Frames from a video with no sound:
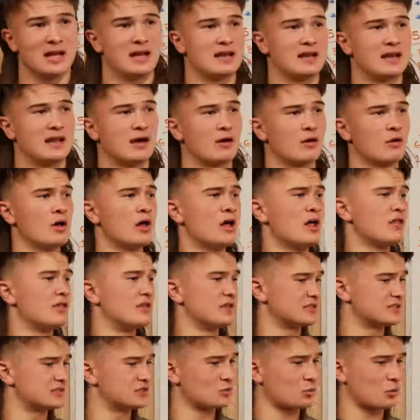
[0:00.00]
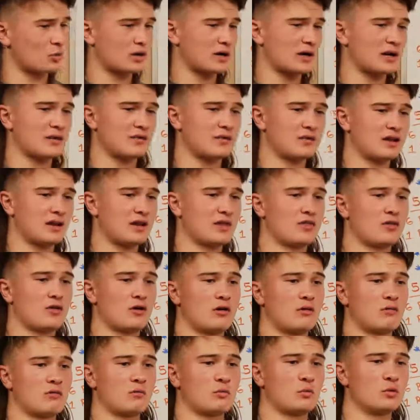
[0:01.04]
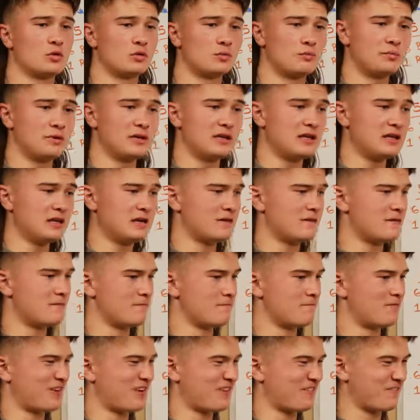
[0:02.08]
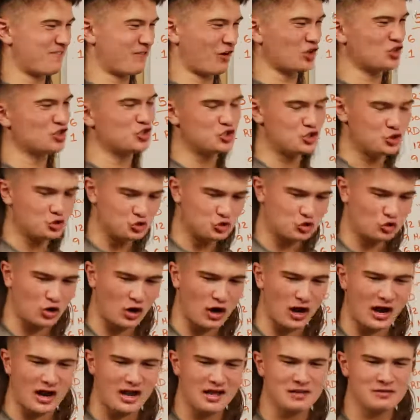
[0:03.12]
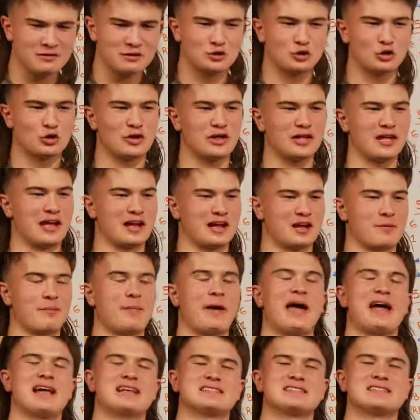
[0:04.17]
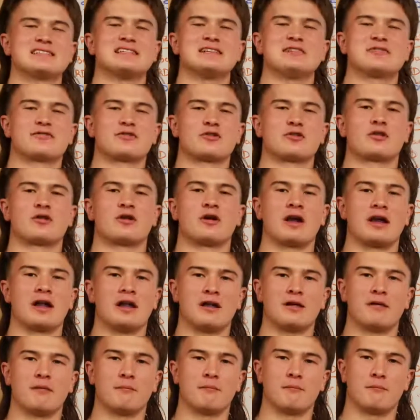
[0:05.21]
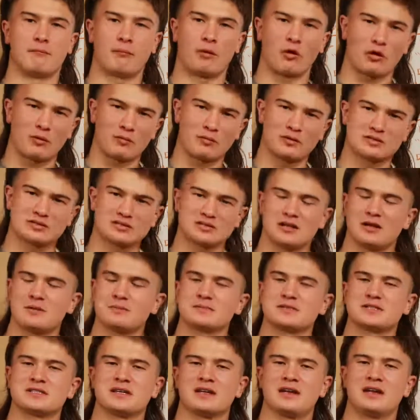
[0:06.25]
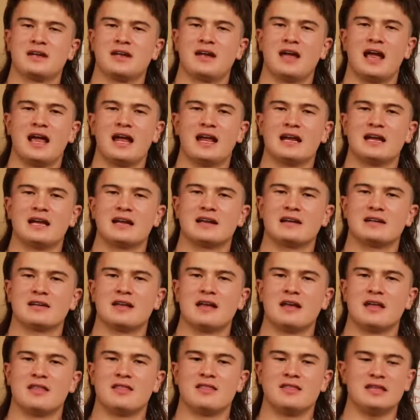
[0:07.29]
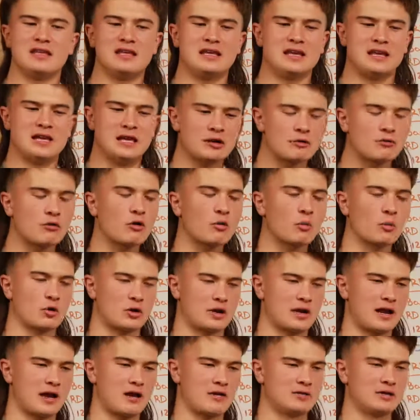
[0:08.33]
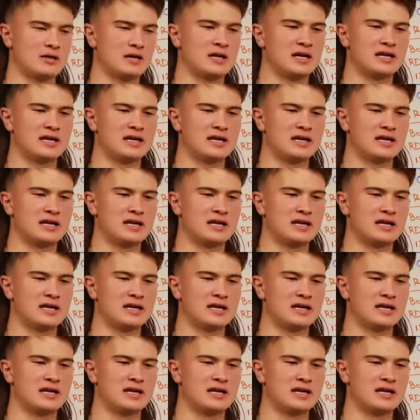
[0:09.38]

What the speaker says: Now, this is a workout that I thought would be very fun to try, looking at capacity for bar muscle ups and the hero workout